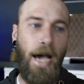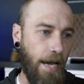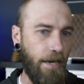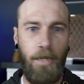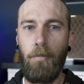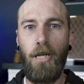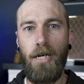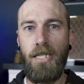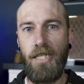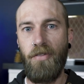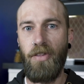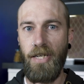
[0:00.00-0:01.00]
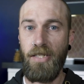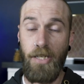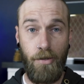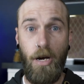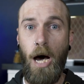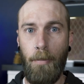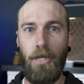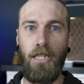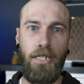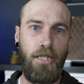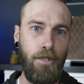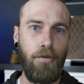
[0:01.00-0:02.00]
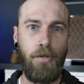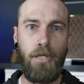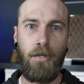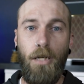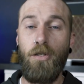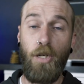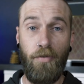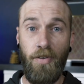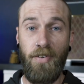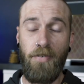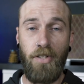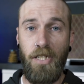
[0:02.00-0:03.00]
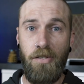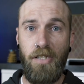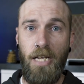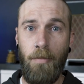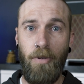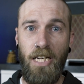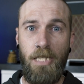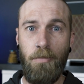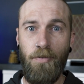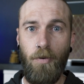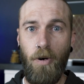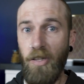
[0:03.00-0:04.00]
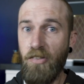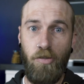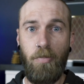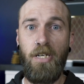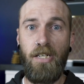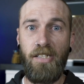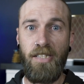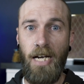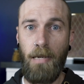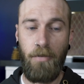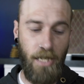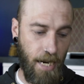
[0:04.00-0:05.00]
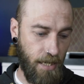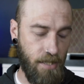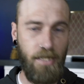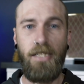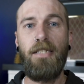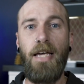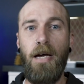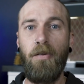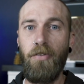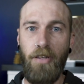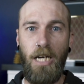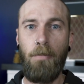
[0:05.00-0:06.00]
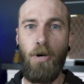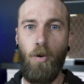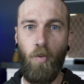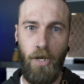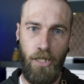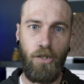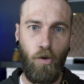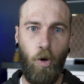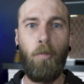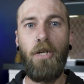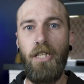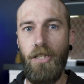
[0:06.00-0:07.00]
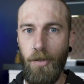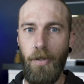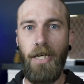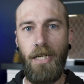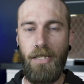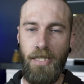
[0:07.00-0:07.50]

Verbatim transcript: add any plugins and things that you commonly use. So if you've never used templates before, this would be a good time to kind of sit down, think about what you're normally doing in a